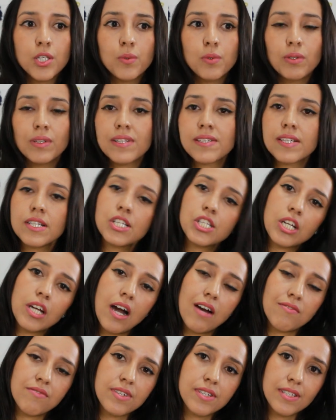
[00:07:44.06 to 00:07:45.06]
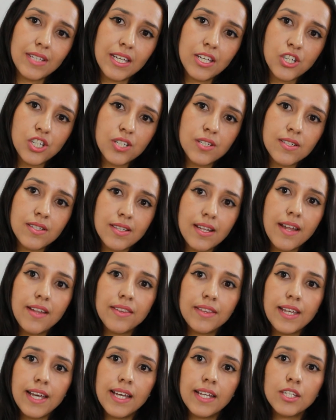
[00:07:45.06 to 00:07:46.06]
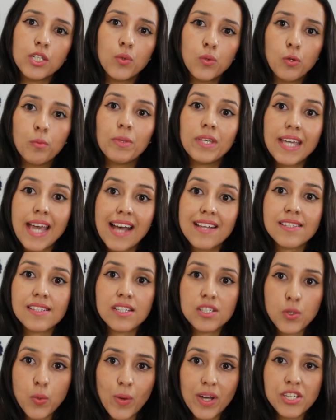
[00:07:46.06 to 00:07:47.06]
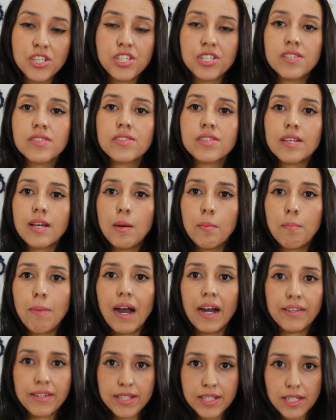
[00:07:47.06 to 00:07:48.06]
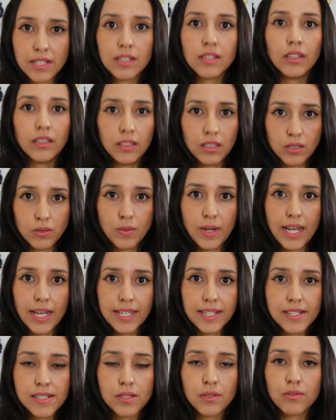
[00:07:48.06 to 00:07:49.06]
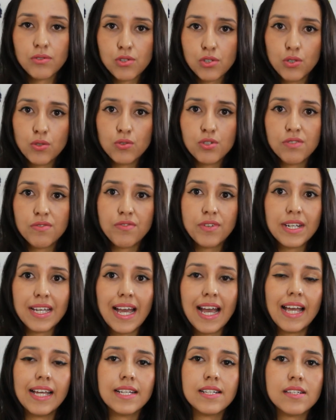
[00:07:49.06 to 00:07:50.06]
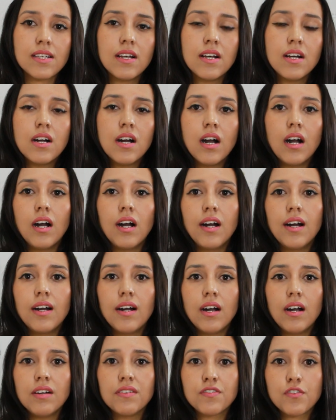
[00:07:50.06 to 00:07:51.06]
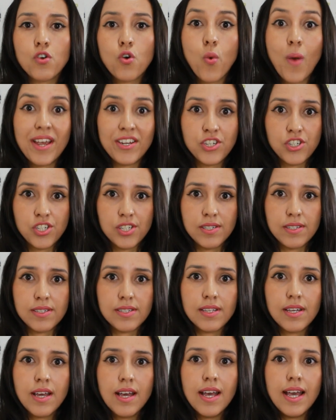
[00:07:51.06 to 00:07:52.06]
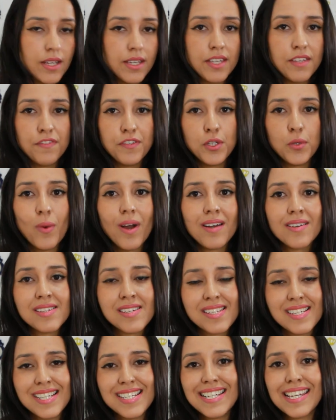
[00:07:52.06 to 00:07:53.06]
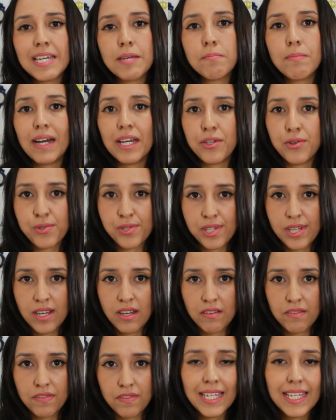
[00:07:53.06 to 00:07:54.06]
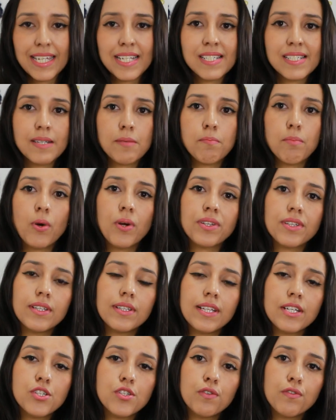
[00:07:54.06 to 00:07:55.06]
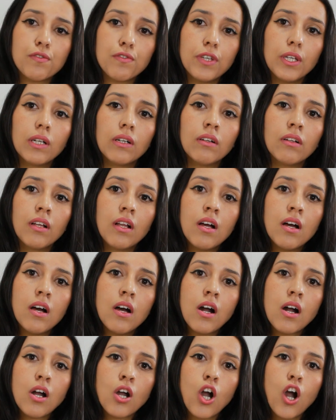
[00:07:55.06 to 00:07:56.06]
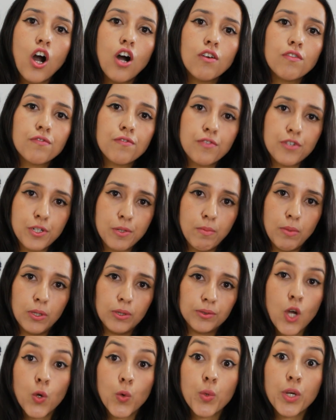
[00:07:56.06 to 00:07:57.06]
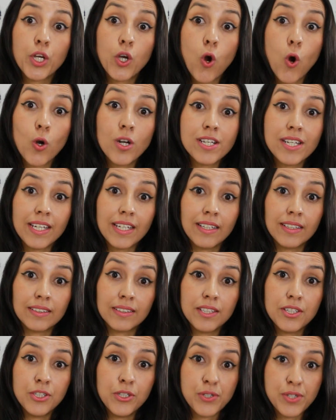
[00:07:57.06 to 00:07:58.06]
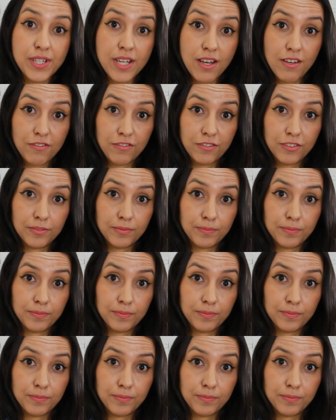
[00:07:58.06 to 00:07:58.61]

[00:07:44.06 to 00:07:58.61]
you will listen to conversations and then you will be asked questions about it, all right? So two different kinds uh, of questions. If you are studying by yourself, it's important that you feel comfortable recording yourself.